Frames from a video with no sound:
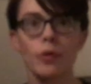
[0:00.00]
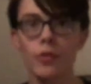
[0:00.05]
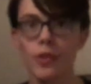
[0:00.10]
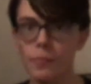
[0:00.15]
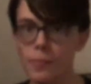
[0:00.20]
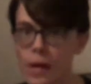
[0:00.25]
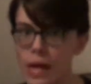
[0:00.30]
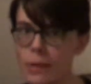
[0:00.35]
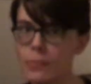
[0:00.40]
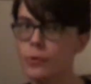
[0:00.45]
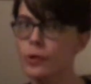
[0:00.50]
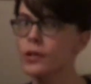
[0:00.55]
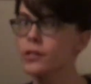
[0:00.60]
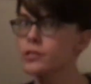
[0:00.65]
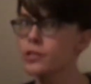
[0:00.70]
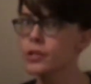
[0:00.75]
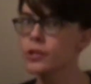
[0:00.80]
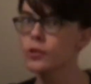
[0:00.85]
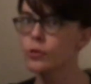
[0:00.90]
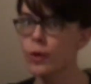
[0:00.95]
that paper is
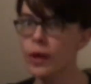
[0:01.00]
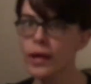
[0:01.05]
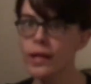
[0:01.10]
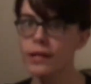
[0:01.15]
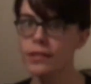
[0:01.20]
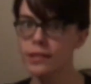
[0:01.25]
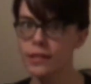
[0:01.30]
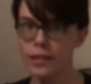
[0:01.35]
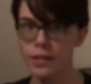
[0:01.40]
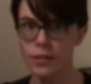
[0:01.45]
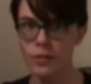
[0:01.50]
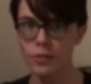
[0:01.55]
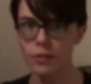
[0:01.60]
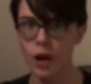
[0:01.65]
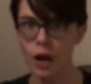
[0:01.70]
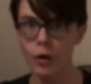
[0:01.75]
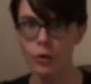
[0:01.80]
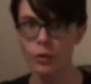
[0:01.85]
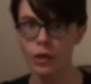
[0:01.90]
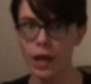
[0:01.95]
ingrained in
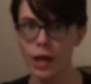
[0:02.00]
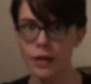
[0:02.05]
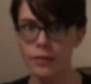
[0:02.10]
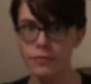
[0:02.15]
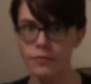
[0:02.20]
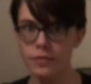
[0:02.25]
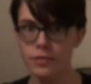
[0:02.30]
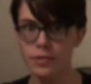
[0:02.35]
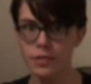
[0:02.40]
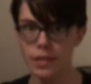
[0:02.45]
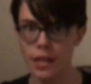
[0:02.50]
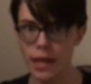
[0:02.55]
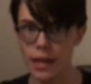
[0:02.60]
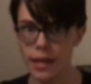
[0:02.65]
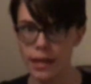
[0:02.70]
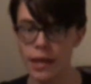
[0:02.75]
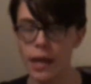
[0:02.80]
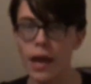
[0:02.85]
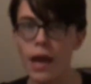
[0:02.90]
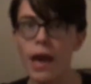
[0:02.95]
our lives
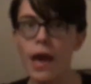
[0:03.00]
today,